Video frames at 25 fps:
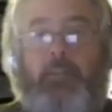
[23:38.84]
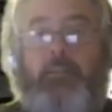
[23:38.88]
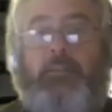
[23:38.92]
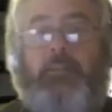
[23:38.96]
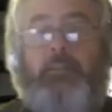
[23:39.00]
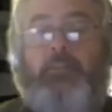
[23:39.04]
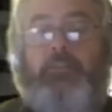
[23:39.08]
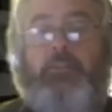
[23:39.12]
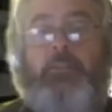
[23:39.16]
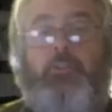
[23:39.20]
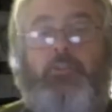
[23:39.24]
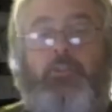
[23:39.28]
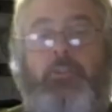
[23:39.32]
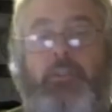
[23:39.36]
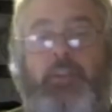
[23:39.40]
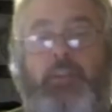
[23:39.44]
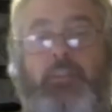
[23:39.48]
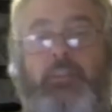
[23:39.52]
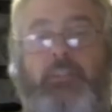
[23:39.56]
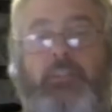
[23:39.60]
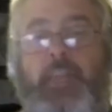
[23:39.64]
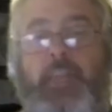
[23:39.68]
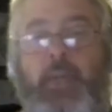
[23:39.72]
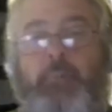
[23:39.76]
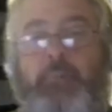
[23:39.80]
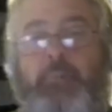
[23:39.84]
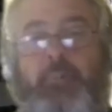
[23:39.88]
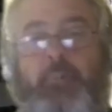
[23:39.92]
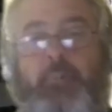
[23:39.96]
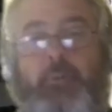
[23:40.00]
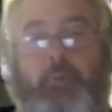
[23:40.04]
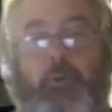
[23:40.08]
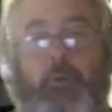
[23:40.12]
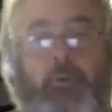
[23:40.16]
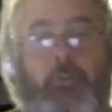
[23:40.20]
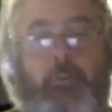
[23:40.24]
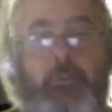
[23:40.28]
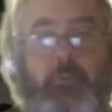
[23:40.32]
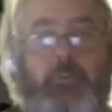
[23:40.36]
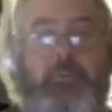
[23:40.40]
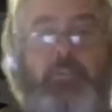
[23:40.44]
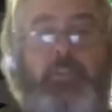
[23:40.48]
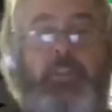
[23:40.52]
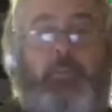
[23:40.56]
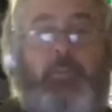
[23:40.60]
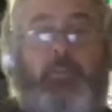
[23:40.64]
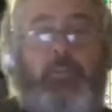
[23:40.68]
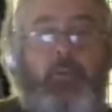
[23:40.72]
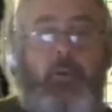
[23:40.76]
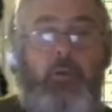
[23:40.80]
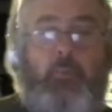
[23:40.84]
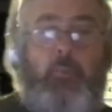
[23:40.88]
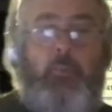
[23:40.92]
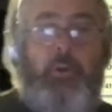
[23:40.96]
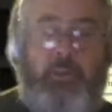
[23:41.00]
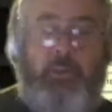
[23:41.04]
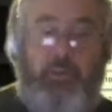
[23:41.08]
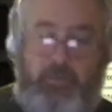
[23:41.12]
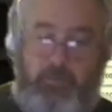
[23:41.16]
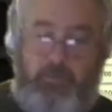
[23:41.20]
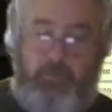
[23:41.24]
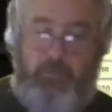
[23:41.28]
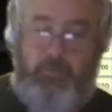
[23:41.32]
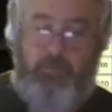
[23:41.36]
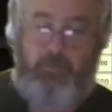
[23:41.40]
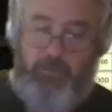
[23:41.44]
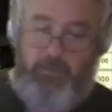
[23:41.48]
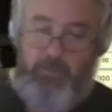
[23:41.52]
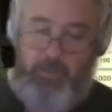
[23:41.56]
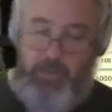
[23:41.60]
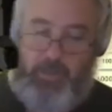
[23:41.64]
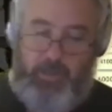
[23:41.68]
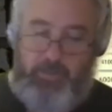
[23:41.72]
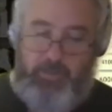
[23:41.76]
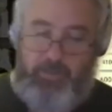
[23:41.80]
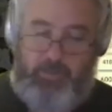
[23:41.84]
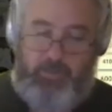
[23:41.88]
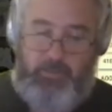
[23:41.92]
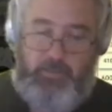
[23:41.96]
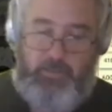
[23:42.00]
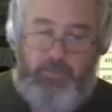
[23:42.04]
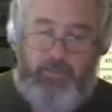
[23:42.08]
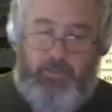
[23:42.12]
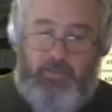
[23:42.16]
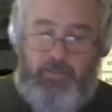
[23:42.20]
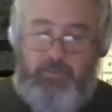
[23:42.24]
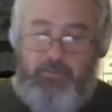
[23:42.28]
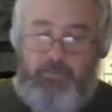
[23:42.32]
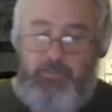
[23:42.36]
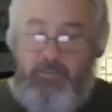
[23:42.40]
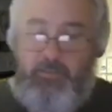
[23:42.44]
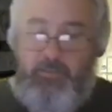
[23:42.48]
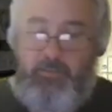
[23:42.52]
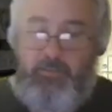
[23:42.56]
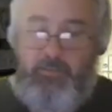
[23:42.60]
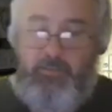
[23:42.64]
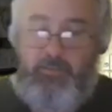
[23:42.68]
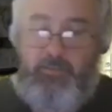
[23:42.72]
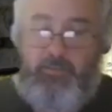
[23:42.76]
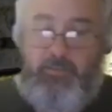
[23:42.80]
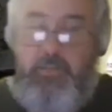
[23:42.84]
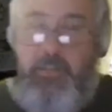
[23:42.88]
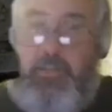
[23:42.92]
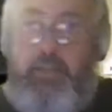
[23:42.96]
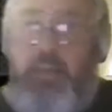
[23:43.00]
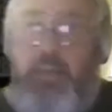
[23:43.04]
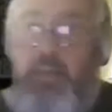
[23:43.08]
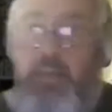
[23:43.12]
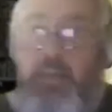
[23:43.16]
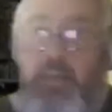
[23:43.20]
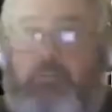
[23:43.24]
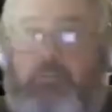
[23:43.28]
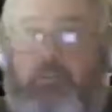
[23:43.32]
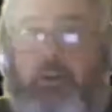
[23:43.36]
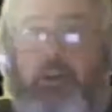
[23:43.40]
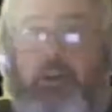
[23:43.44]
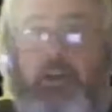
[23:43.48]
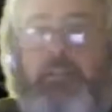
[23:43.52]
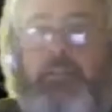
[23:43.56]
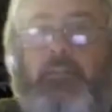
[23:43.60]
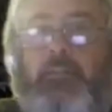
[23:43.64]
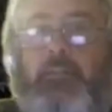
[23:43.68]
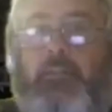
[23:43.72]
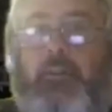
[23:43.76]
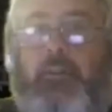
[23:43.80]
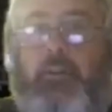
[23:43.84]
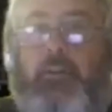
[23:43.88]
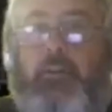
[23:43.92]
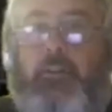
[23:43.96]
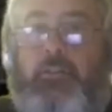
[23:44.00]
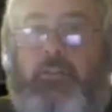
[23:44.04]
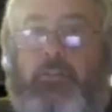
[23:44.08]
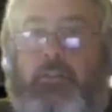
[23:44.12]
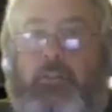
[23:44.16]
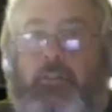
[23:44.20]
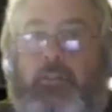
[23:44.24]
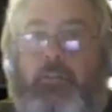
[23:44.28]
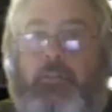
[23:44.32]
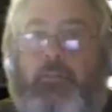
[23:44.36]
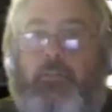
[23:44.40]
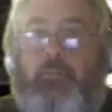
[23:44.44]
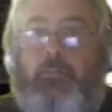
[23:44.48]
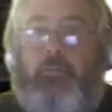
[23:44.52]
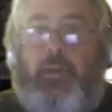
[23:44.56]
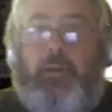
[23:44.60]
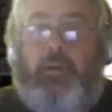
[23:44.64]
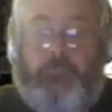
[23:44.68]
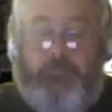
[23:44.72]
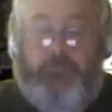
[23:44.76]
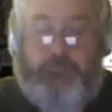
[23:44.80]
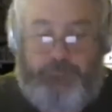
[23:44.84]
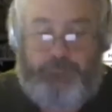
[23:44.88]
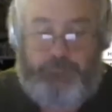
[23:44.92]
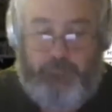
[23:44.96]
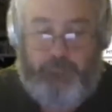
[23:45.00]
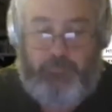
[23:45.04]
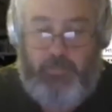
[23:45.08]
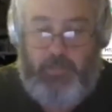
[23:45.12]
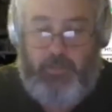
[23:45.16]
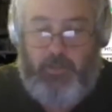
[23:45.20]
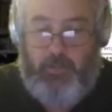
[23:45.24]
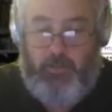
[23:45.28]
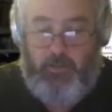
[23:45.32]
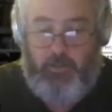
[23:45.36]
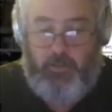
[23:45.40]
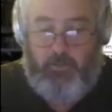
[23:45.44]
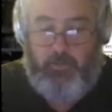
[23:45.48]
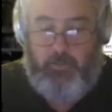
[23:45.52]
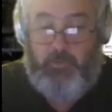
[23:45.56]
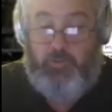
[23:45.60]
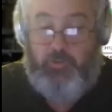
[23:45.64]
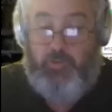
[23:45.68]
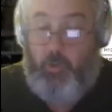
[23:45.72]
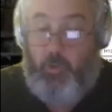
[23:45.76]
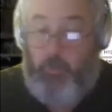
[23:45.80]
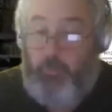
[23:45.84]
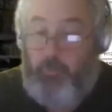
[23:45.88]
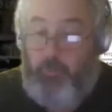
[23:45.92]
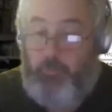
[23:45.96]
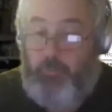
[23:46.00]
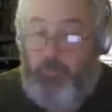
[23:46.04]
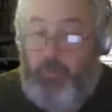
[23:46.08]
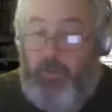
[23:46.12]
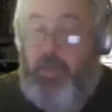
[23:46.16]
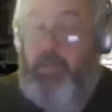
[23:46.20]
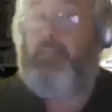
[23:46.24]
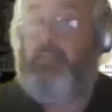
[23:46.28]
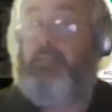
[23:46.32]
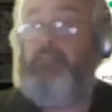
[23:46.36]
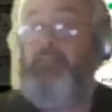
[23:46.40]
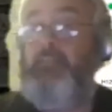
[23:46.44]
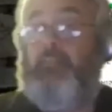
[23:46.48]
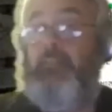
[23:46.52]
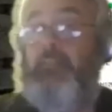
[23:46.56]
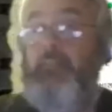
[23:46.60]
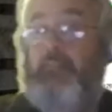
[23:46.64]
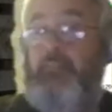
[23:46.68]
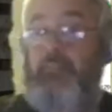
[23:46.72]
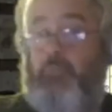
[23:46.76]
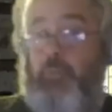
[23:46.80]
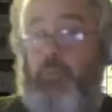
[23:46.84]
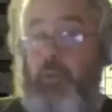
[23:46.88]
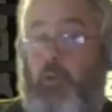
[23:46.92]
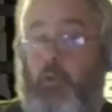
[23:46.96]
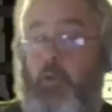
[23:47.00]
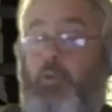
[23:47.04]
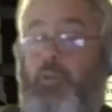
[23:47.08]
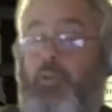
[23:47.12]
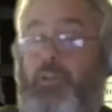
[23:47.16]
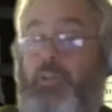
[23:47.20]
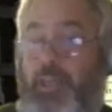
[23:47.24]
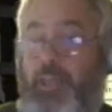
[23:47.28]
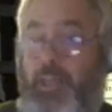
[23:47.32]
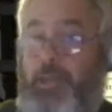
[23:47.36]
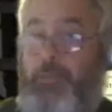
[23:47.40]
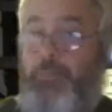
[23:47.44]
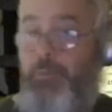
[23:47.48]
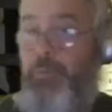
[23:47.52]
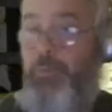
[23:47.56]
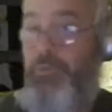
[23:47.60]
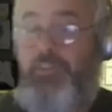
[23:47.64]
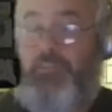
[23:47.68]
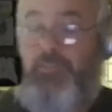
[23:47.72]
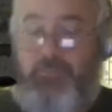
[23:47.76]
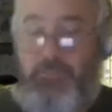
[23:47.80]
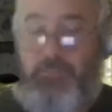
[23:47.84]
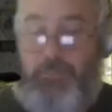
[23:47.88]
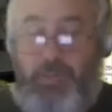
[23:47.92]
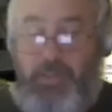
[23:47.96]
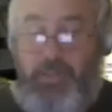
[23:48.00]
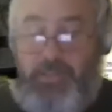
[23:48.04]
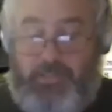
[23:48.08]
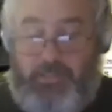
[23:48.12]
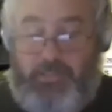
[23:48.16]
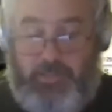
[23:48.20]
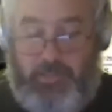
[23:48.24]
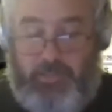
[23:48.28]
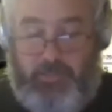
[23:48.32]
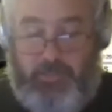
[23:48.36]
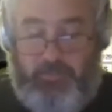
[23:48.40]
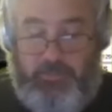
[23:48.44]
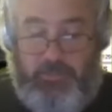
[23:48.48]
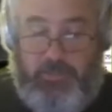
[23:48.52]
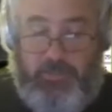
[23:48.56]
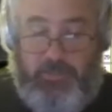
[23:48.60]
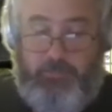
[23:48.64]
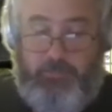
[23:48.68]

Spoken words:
So looking at the tabs at the bottom, we'll skip one to the right and go to the terminal page. This is where all the airport information is.